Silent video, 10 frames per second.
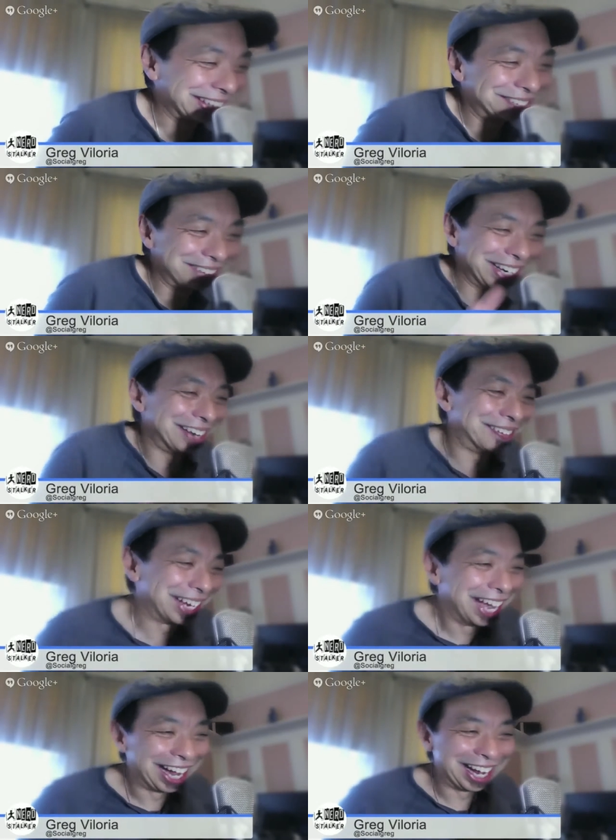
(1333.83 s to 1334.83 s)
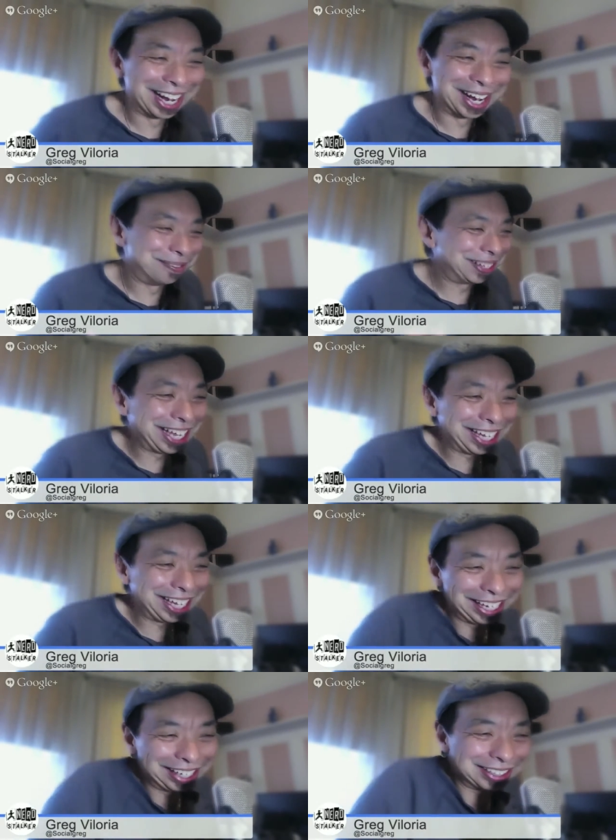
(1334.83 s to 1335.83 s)
But anyway, uh,
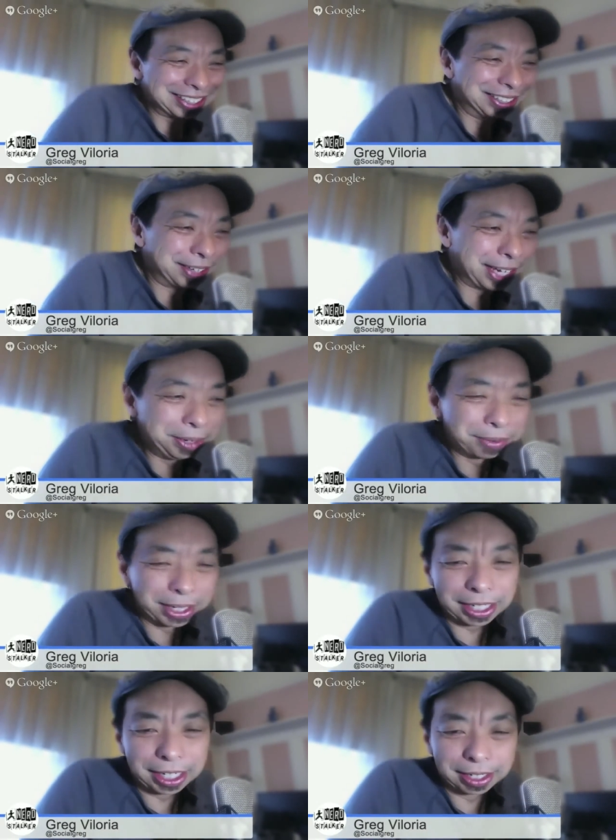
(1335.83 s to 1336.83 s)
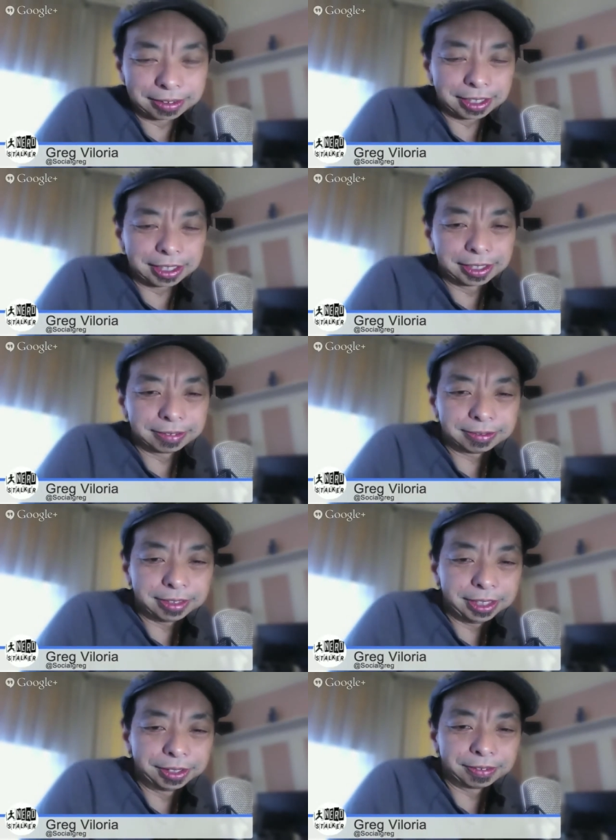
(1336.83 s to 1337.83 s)
uh, so anyway, uh, uh, you
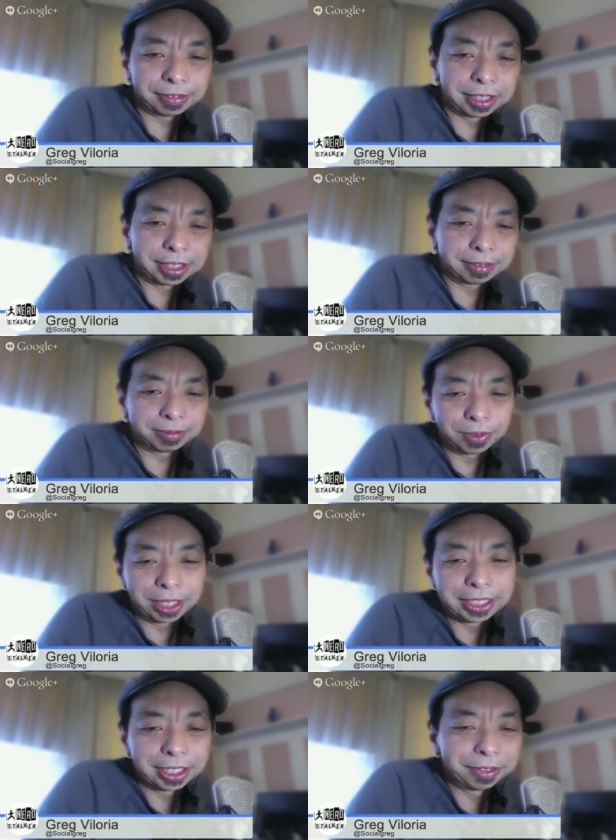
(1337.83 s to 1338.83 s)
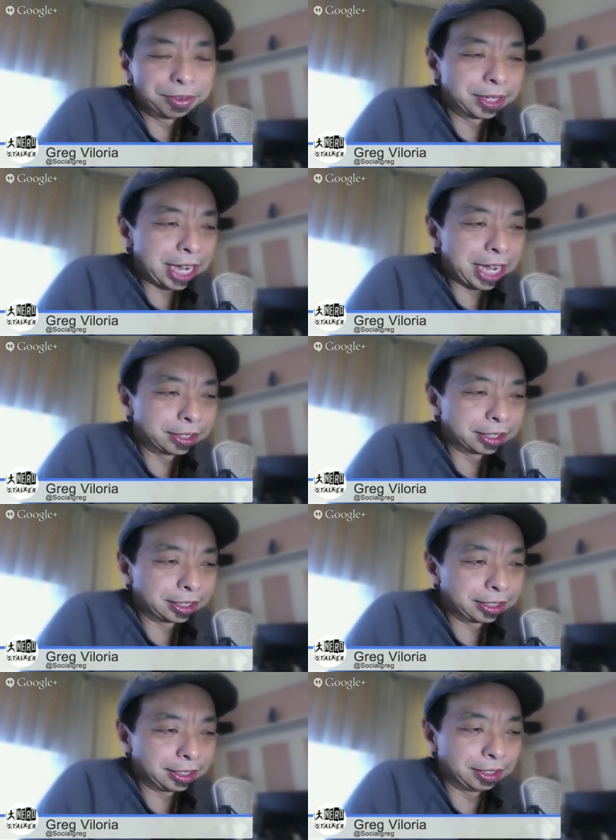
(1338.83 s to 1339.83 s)
know, uh, why don't you tell everyone how to
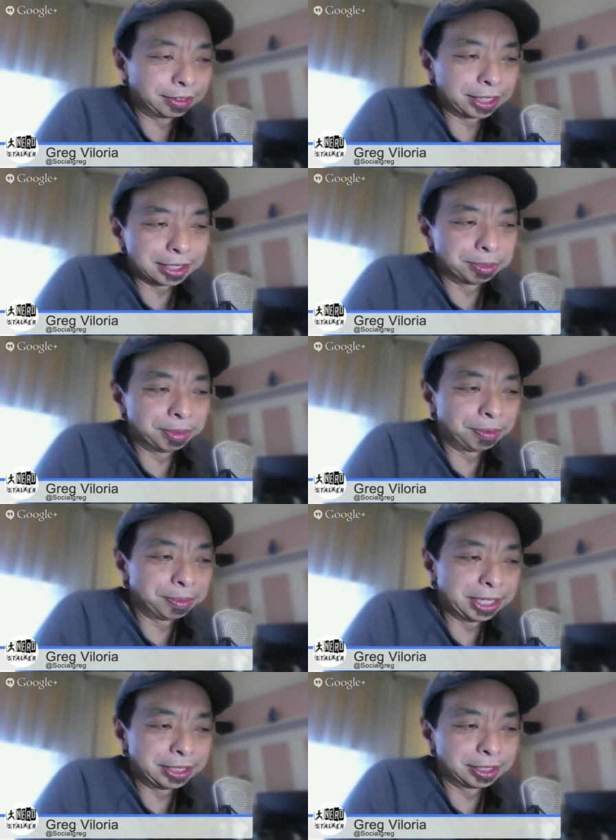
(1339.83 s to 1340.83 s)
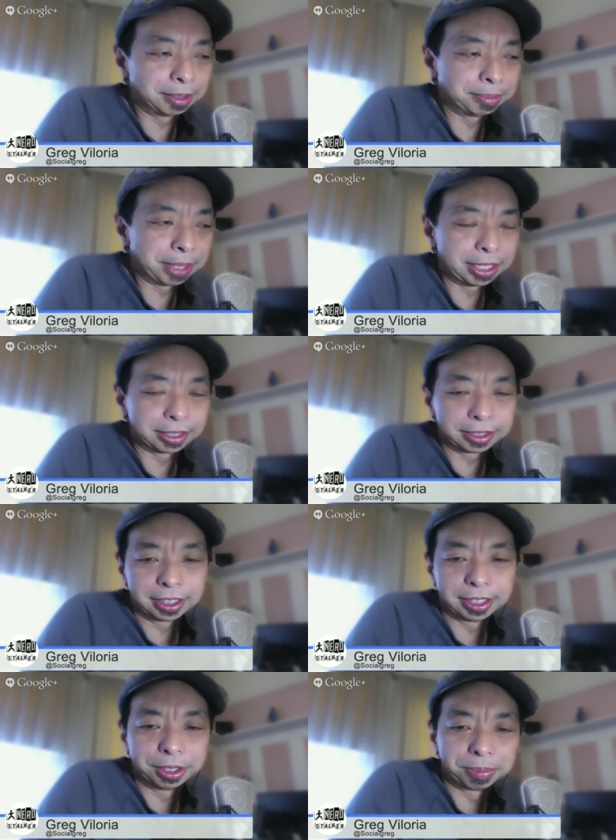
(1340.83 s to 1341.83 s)
you know get some information about uh,
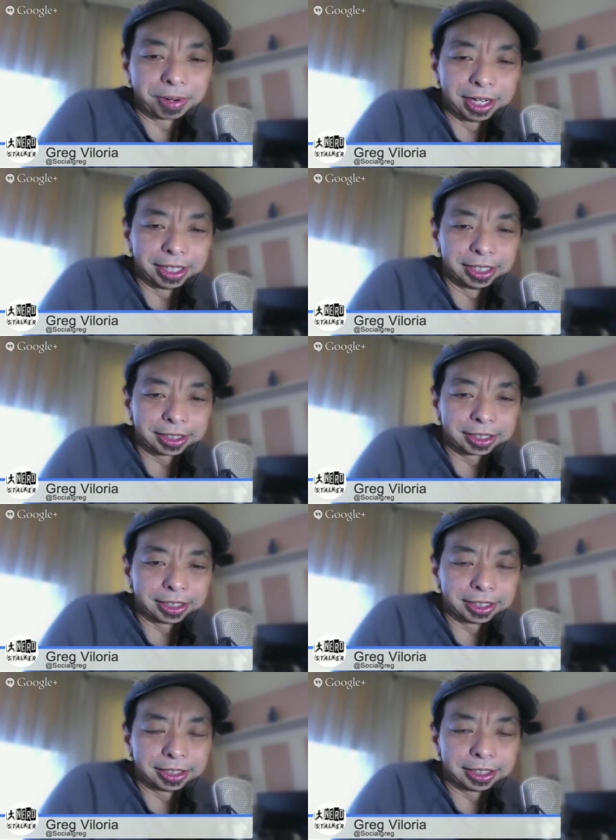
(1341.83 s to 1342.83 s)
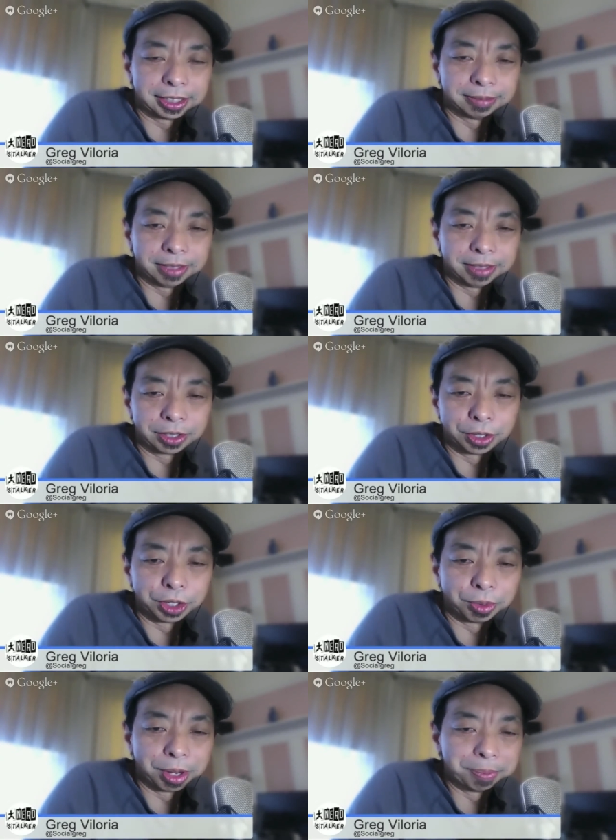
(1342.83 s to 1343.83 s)
your product and um, you know go to your
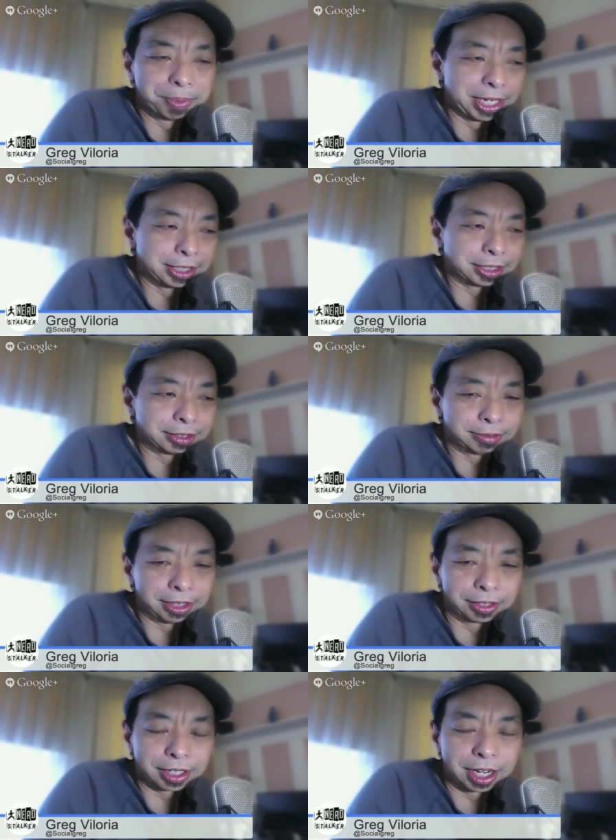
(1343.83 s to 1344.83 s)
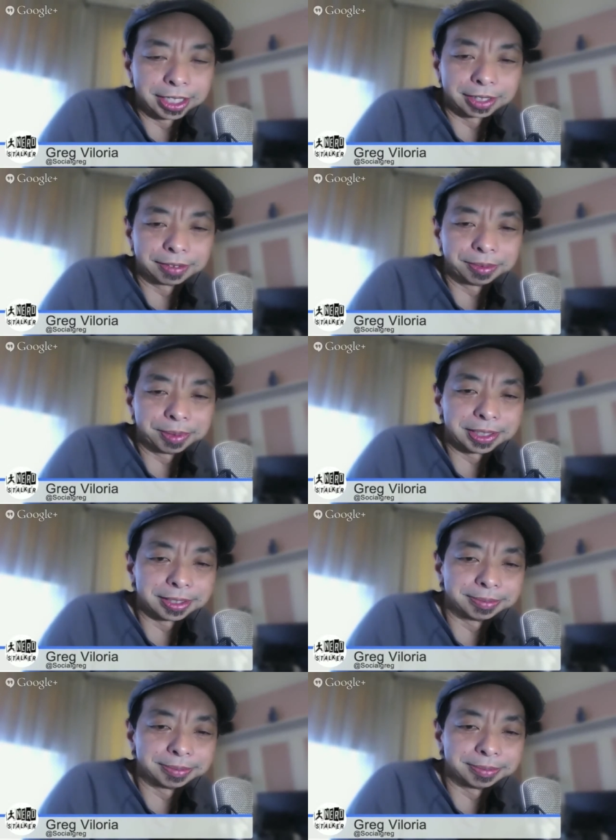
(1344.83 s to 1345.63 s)
webpage and you know contact information.